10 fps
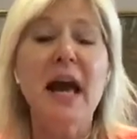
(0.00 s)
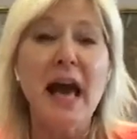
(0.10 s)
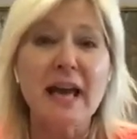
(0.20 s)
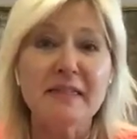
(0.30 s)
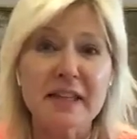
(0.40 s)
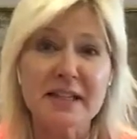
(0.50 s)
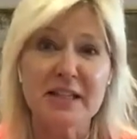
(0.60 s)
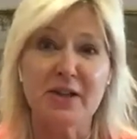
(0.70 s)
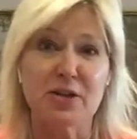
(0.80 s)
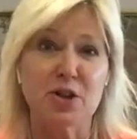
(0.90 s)
at this
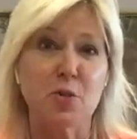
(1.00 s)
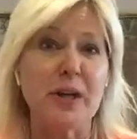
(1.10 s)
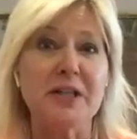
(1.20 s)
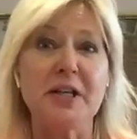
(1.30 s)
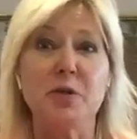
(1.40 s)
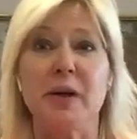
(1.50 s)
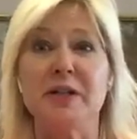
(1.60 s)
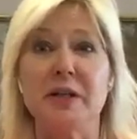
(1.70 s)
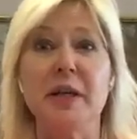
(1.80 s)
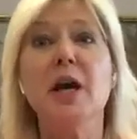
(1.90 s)
year's
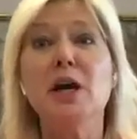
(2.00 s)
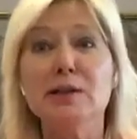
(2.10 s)
2020